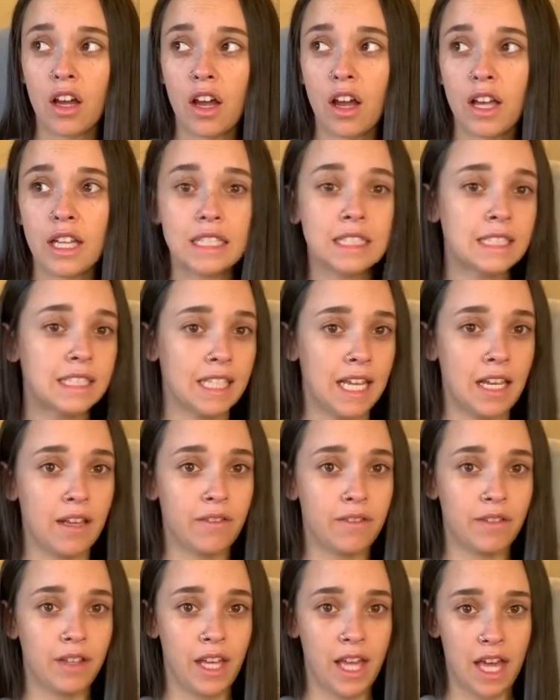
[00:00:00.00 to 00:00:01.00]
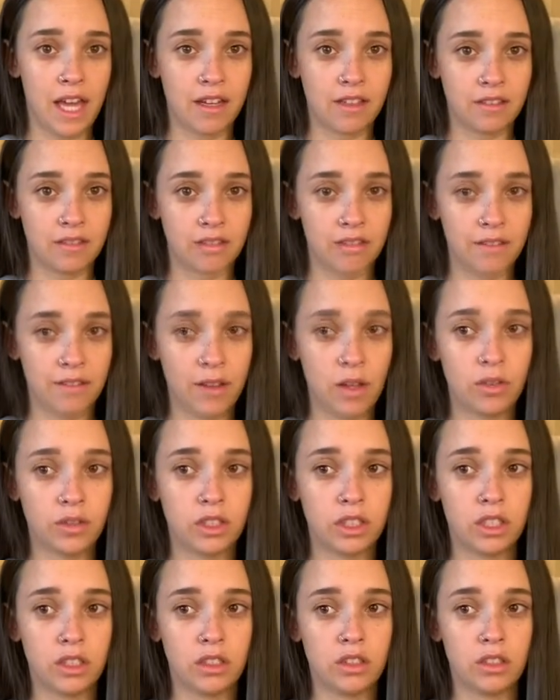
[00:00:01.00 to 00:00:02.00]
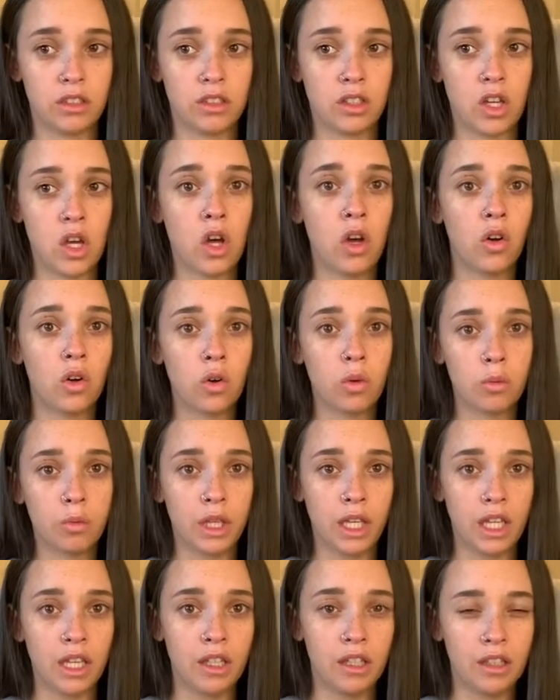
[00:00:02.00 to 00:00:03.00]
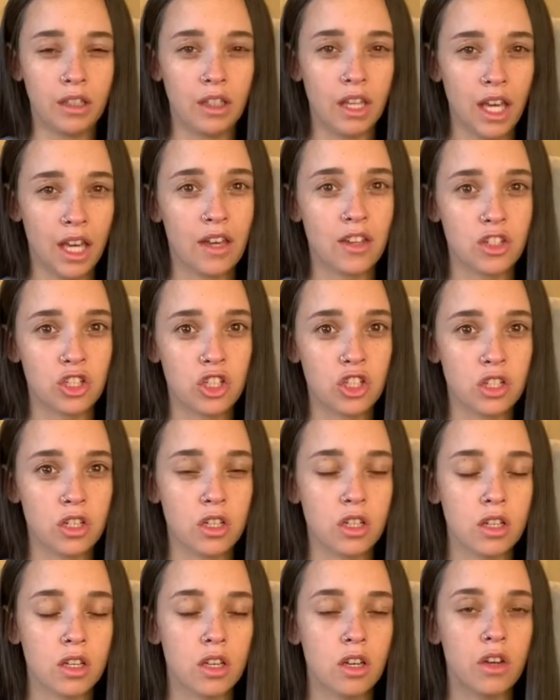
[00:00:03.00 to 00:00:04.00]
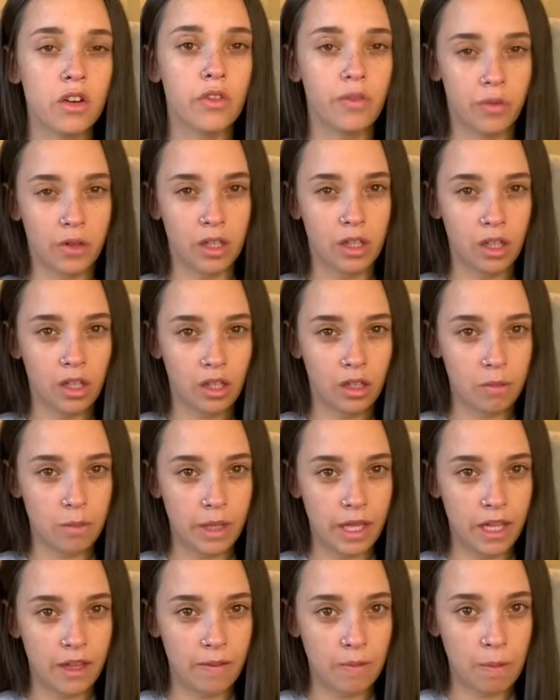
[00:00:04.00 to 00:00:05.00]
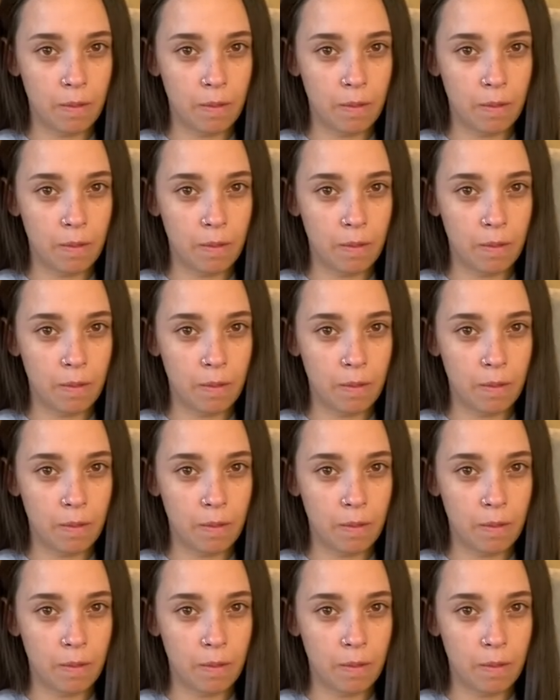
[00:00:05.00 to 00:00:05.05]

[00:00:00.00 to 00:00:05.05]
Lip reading: safe again. I felt homey-ish for a little bit.